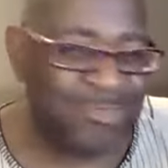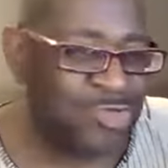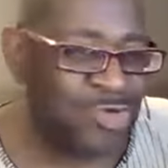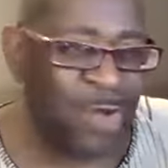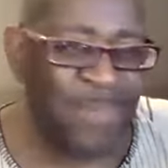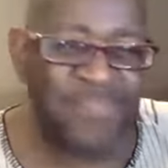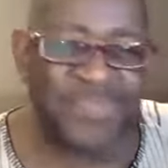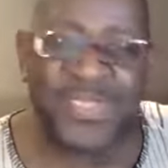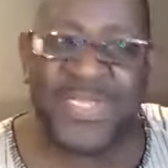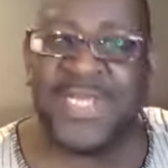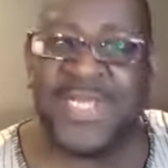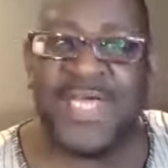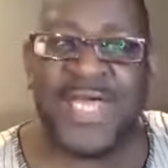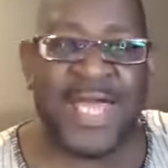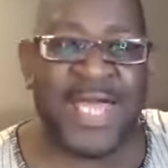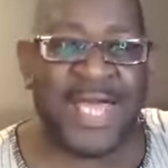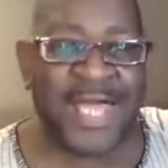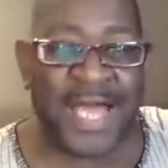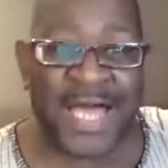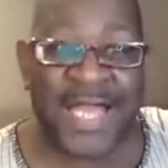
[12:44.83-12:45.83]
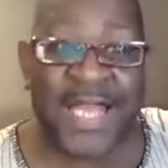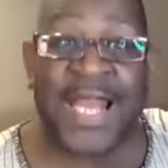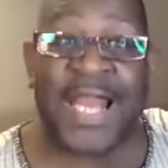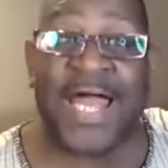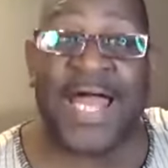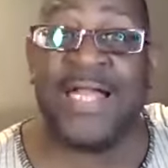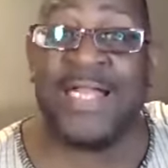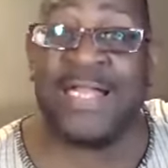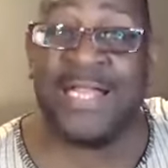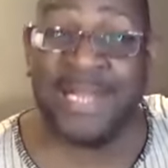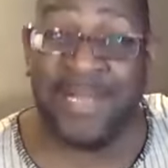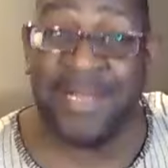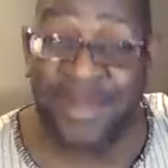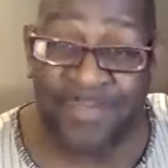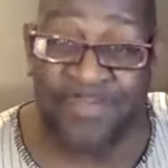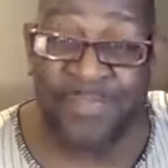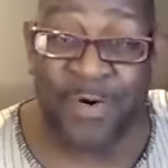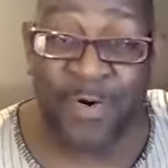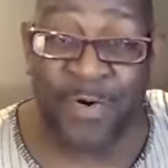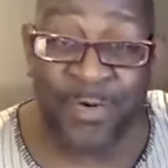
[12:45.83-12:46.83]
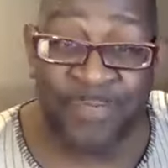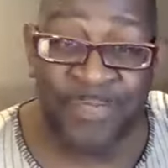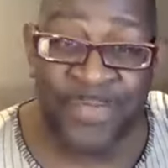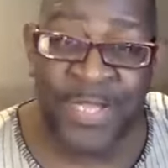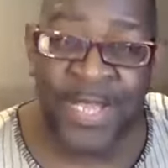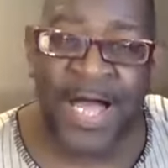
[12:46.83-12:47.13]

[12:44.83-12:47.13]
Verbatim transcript: jumped in the air and landed in the boat,